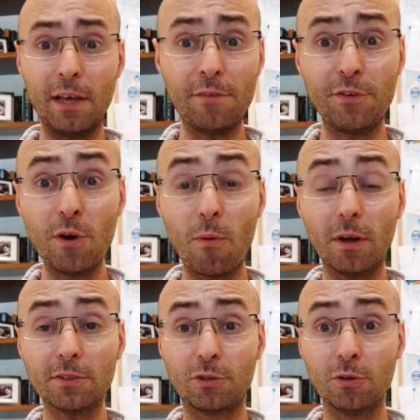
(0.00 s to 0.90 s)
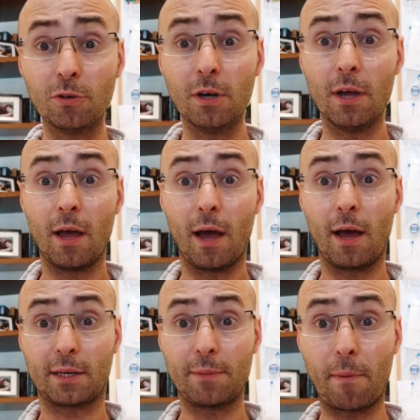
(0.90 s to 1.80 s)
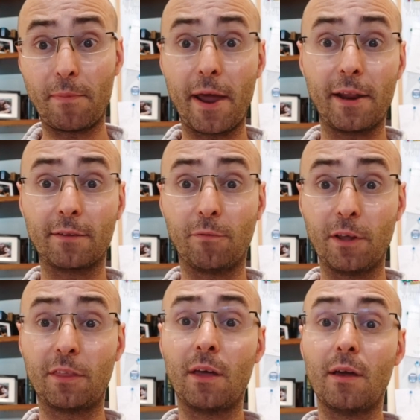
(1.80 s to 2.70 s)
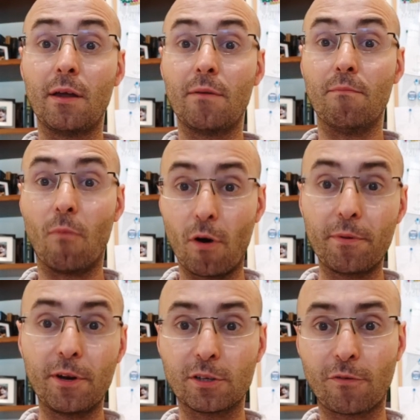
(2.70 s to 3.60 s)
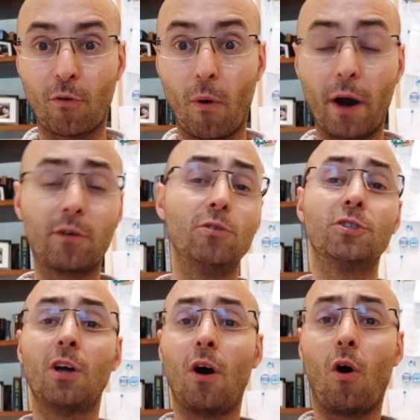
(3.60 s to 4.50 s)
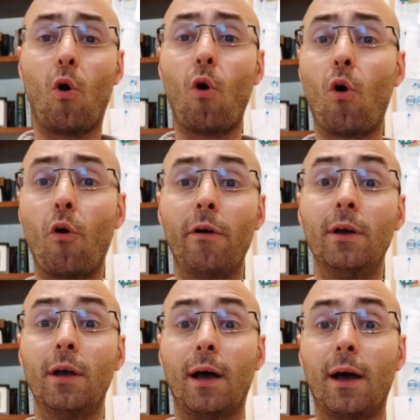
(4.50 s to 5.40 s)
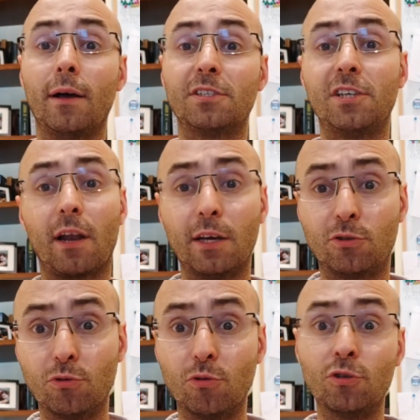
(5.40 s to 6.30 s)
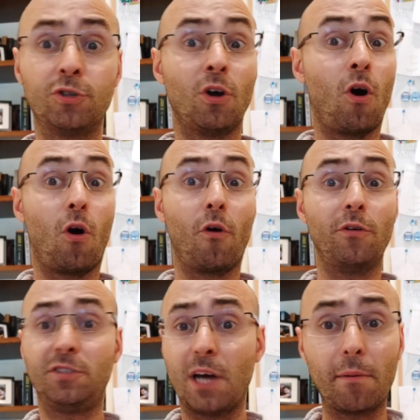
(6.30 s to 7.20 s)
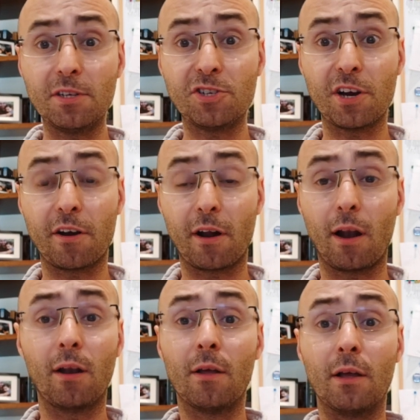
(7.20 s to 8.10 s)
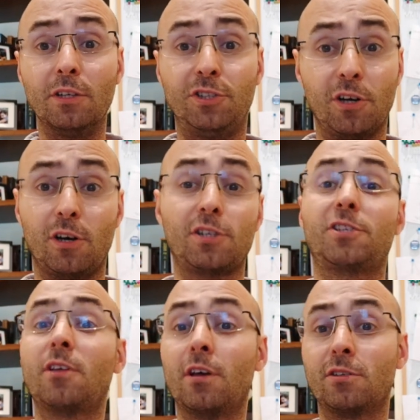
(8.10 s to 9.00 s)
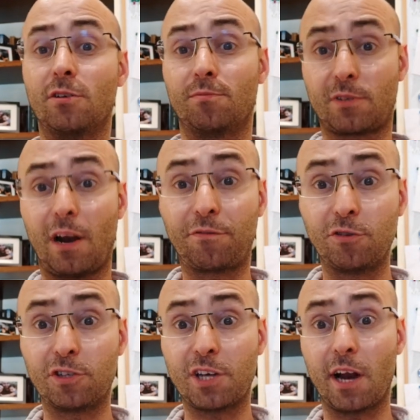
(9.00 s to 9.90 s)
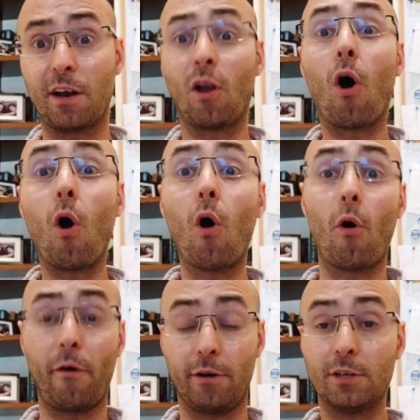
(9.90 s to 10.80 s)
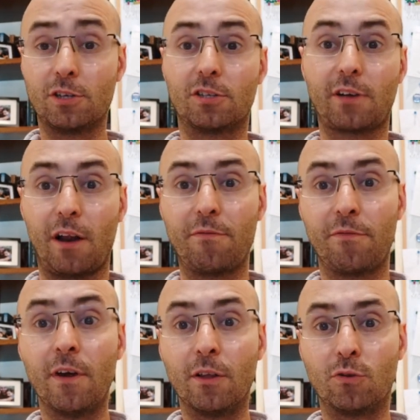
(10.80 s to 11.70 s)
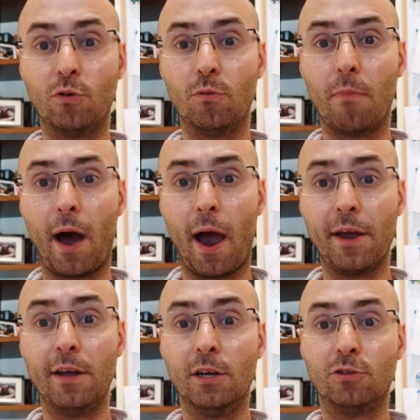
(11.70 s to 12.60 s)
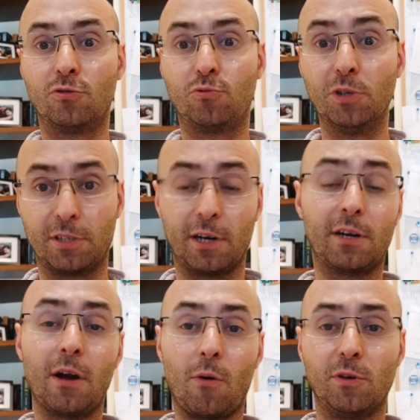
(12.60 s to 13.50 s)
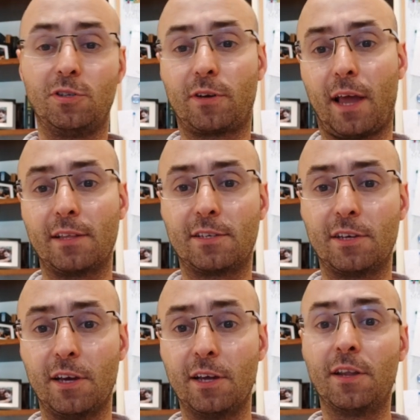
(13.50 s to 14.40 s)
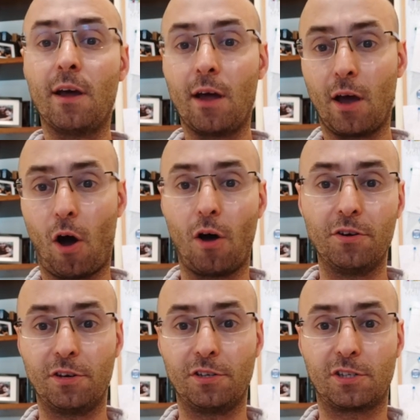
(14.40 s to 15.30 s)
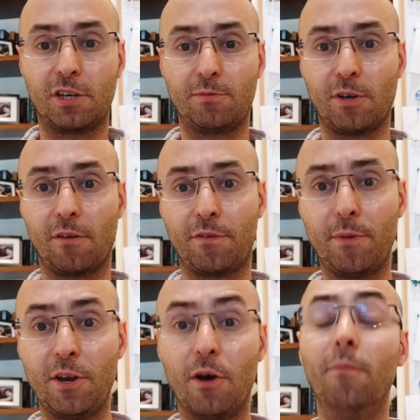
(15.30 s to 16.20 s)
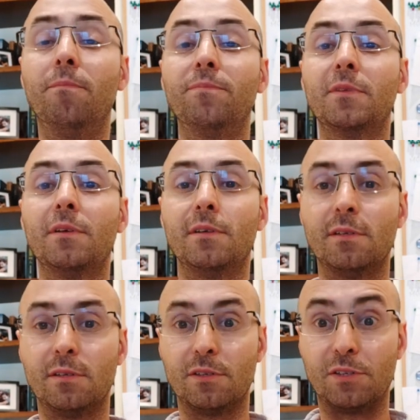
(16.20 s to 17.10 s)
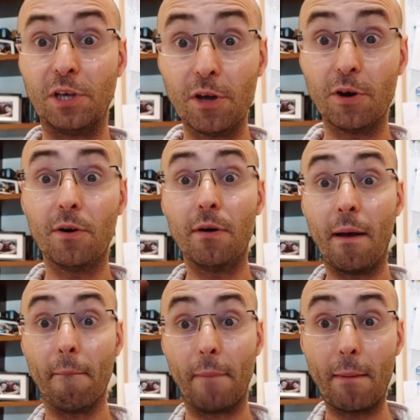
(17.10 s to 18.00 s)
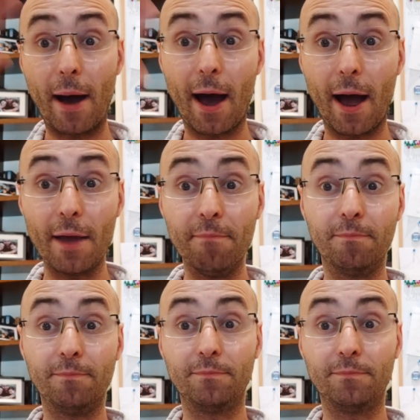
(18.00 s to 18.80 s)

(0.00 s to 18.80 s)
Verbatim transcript: If you want to uh, keep updated with more videos of Quarkus or uh, CLI tools or Java in general, just subscribe to the channel or subscribe to my Twitter, which you can see it on the description of the video. See you! Bye bye!